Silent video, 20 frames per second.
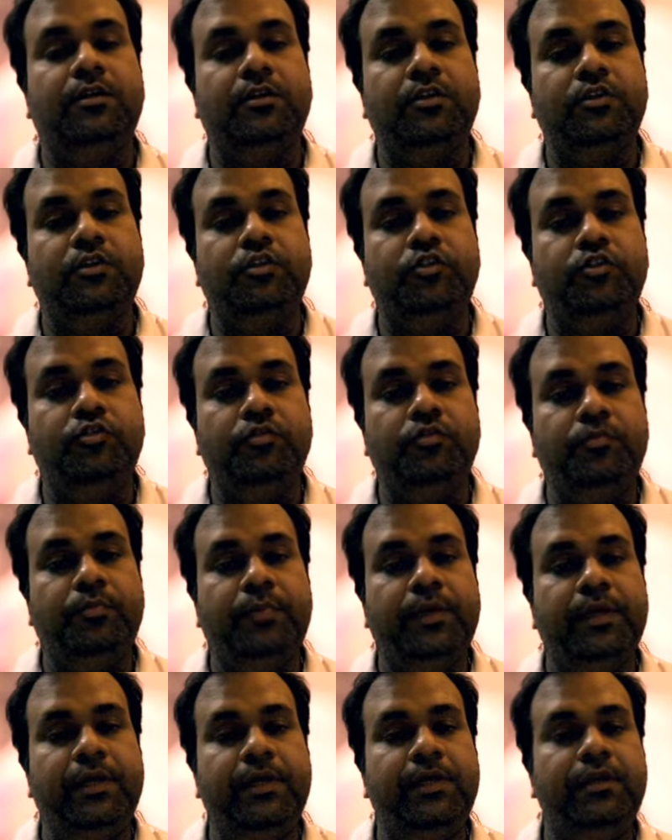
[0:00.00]
should
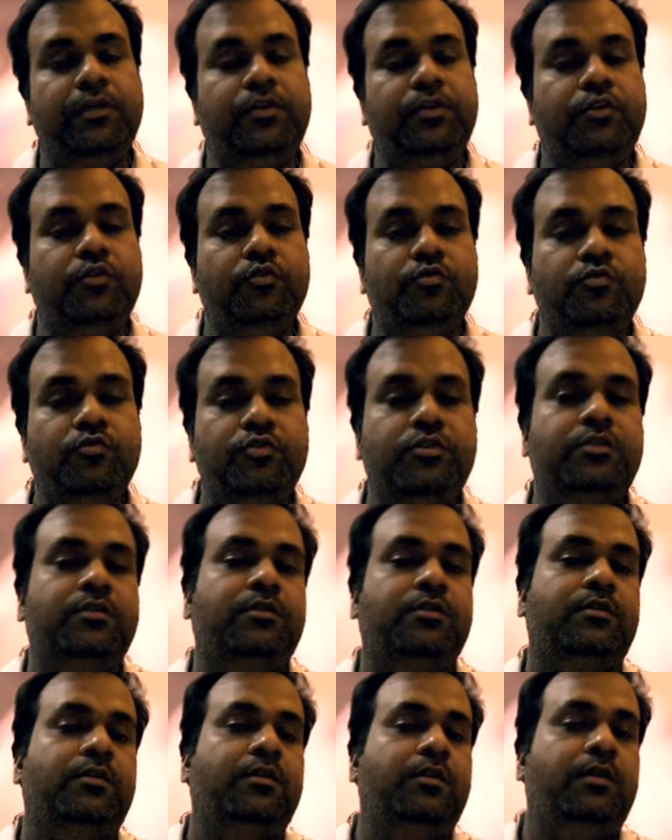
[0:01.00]
be
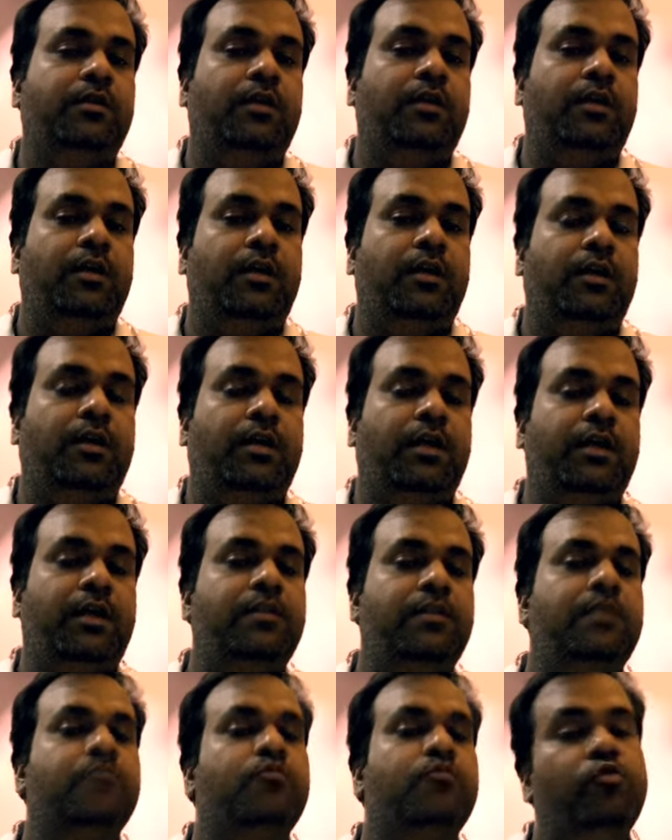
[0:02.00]
used in
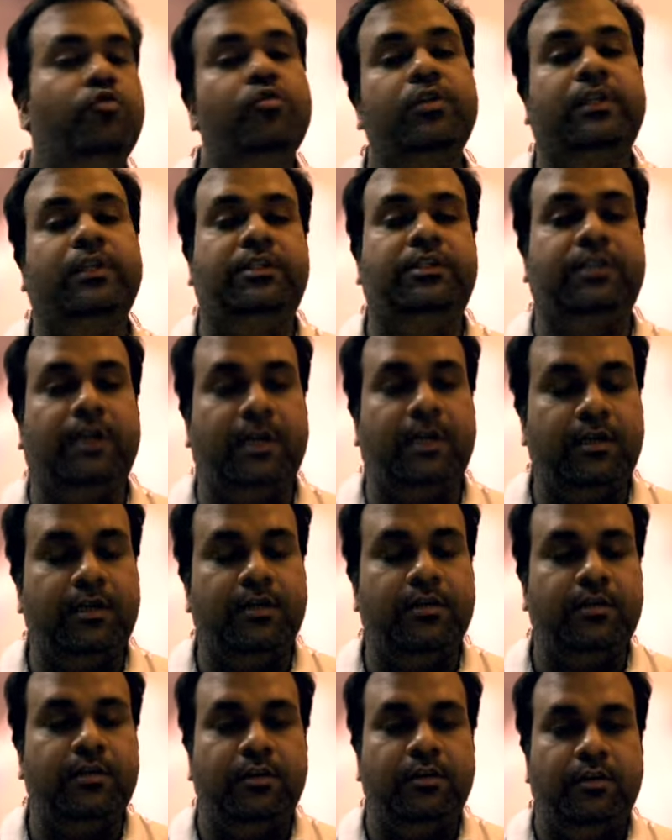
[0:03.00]
the Muhurta chart
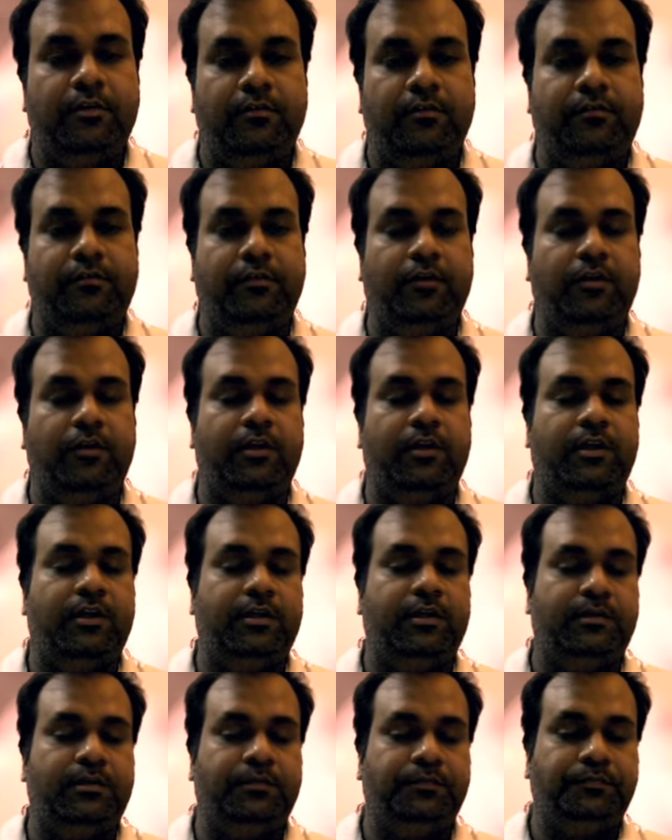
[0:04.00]

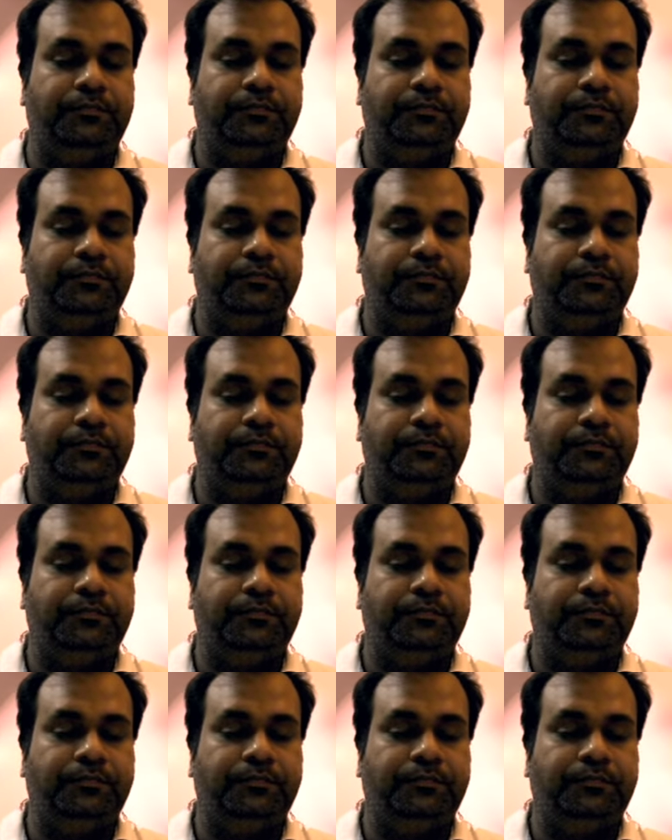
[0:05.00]
for